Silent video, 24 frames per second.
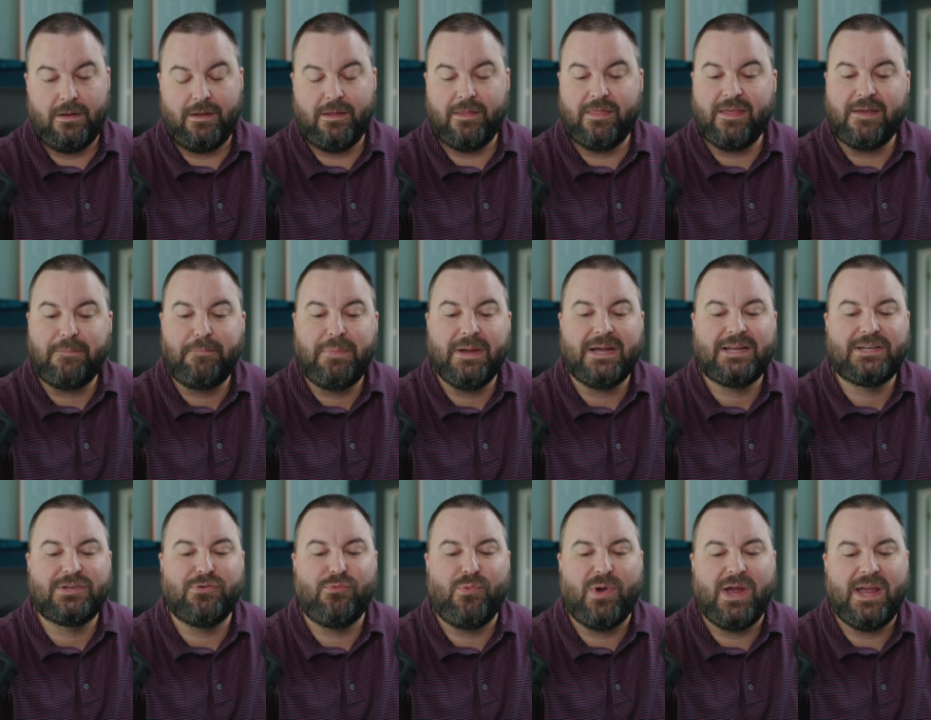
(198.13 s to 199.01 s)
They
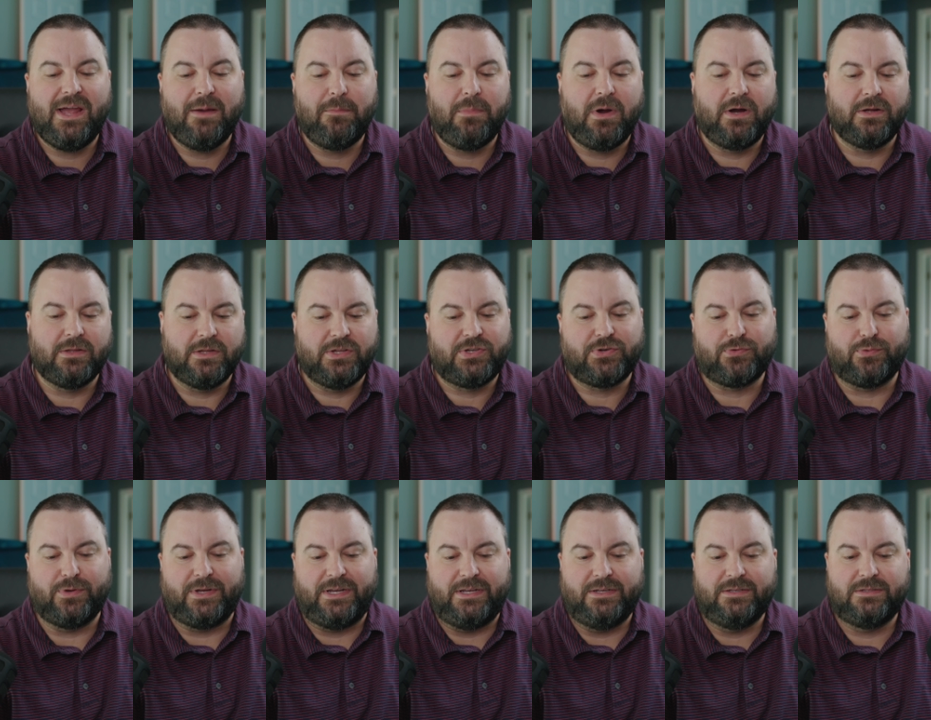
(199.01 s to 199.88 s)
picked away among the
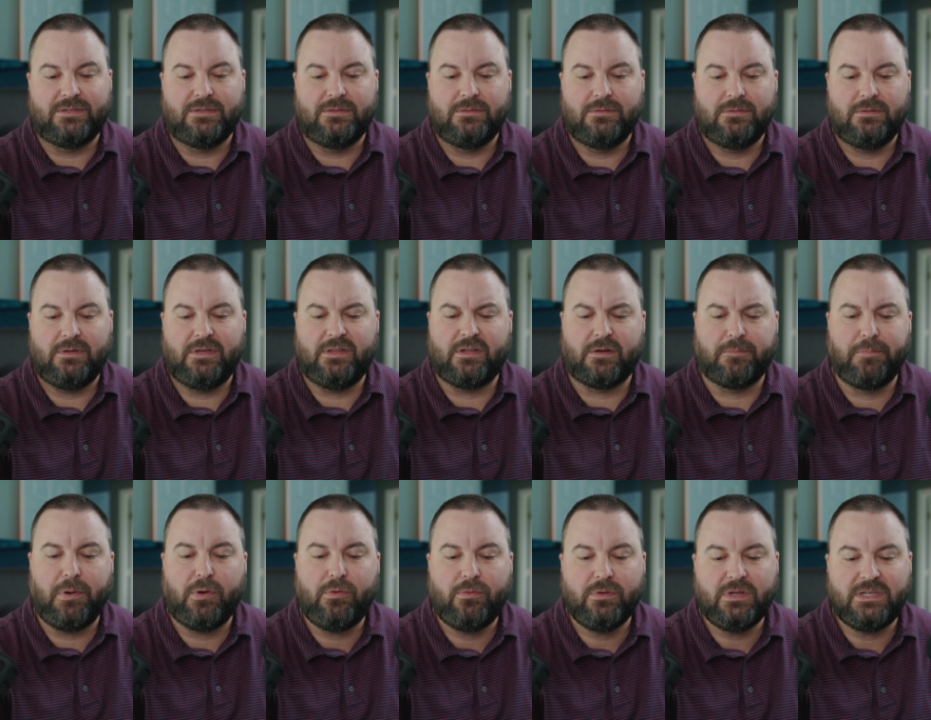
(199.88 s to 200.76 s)
trees, and their
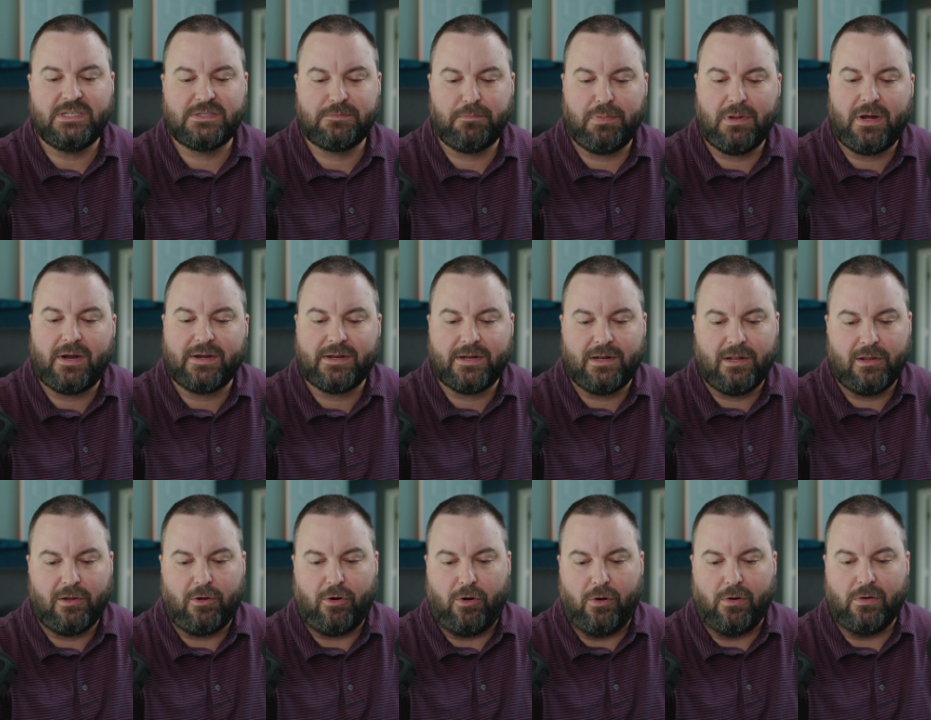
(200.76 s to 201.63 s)
ponies plodded
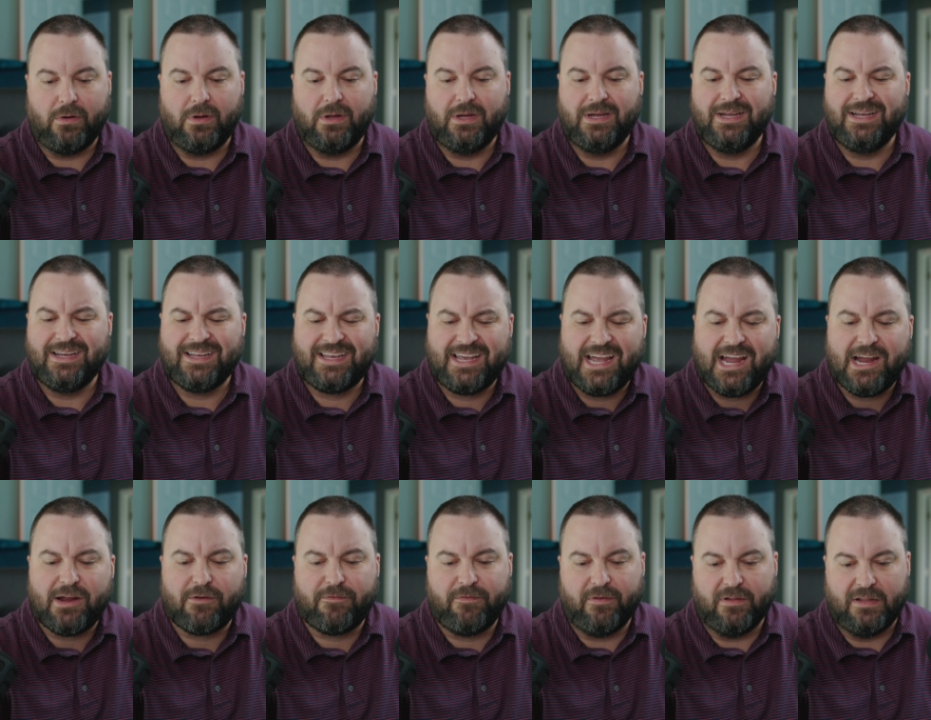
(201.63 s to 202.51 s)
along,
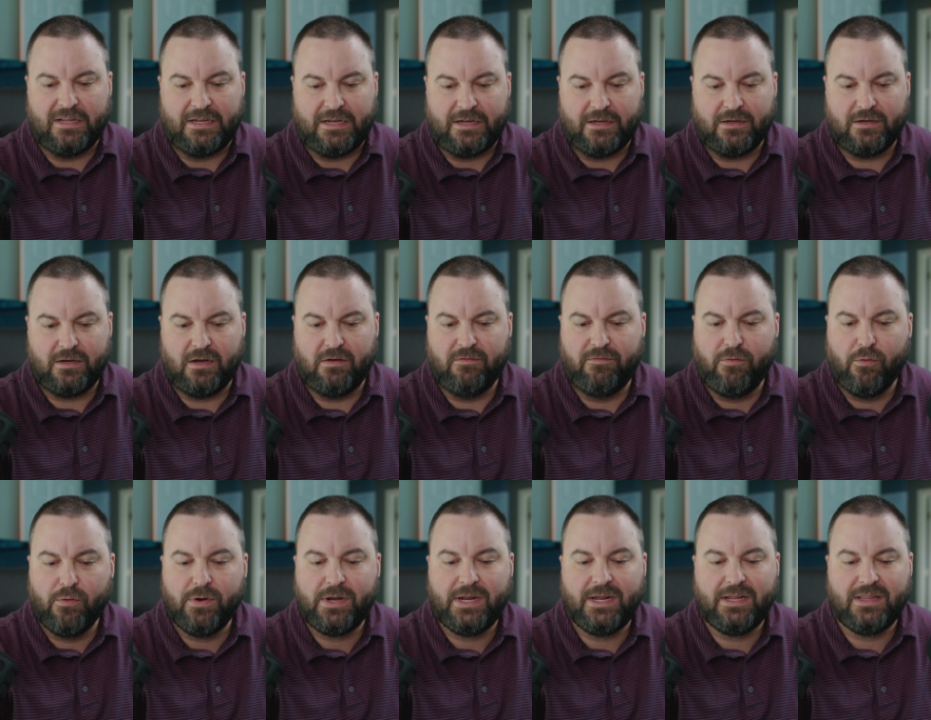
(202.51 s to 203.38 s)
carefully,
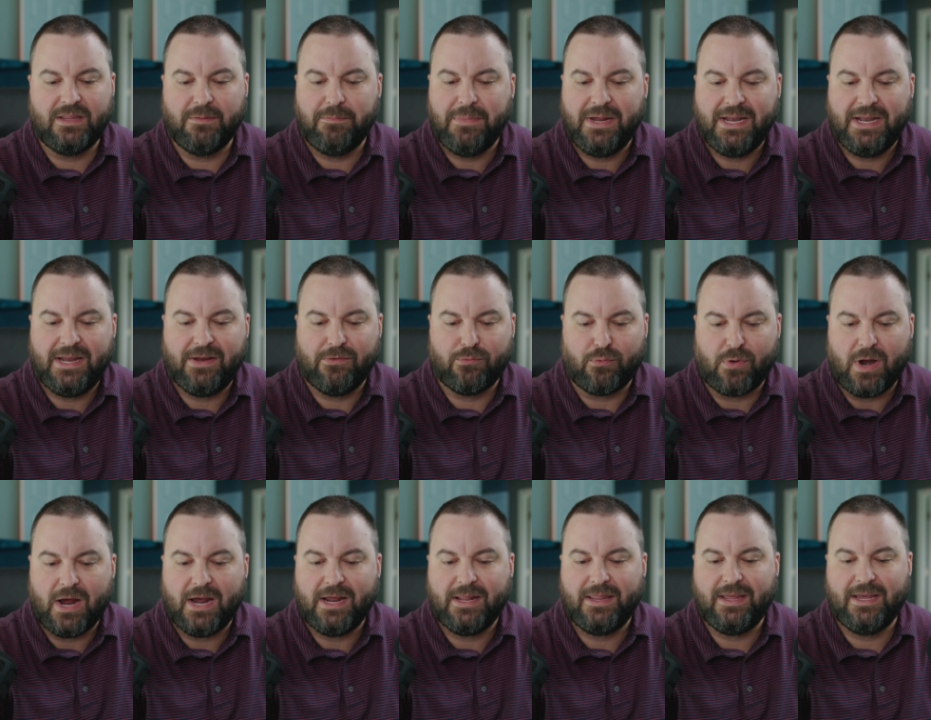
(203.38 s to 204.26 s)
avoiding the many
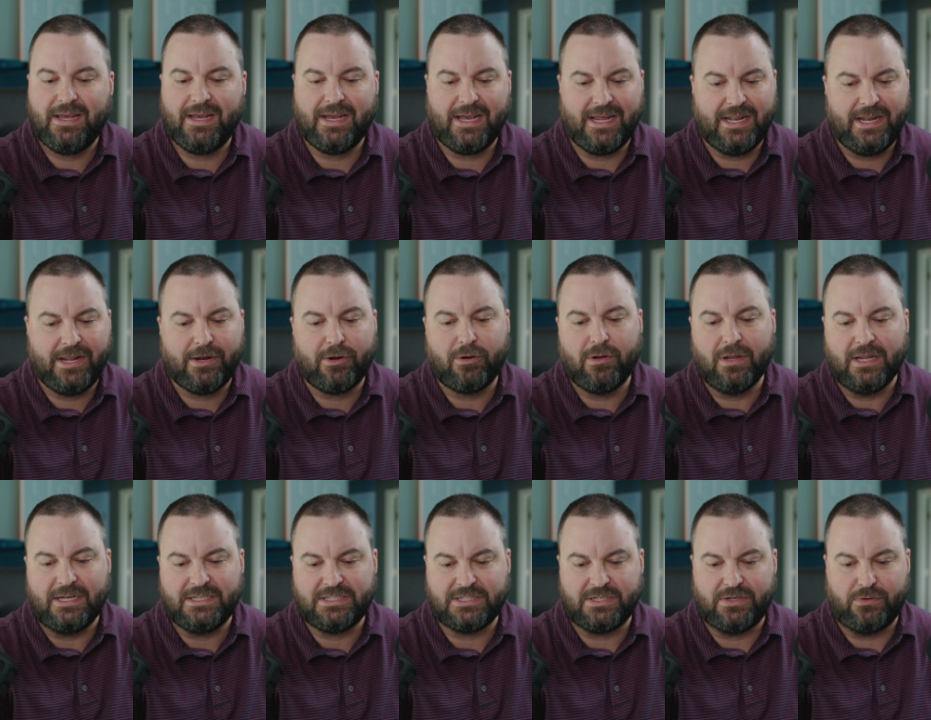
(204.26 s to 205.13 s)
writhing and
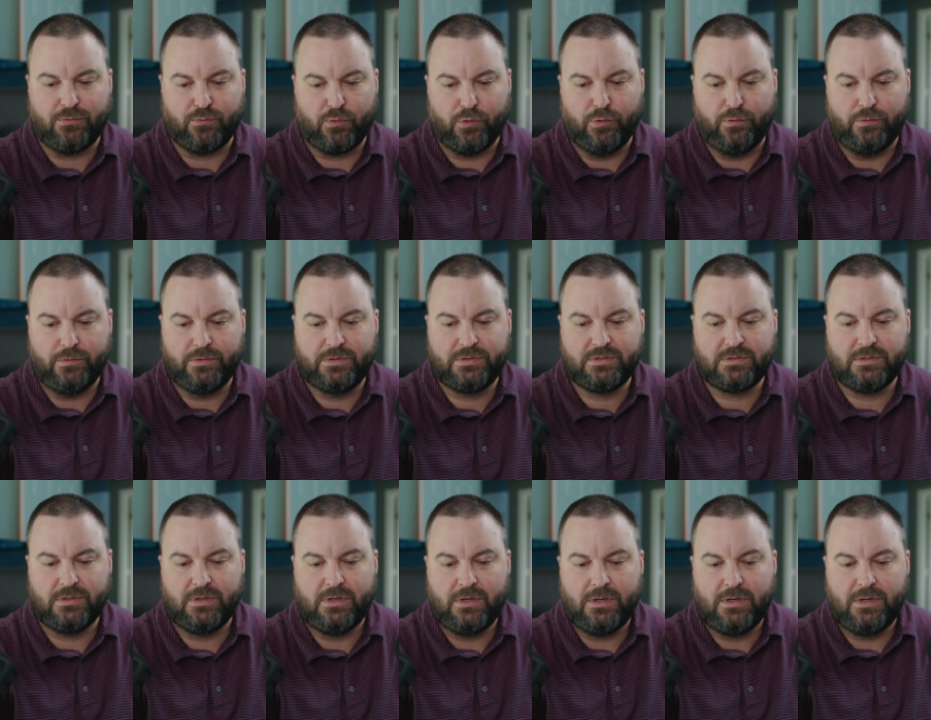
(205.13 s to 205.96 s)
interlacing roots.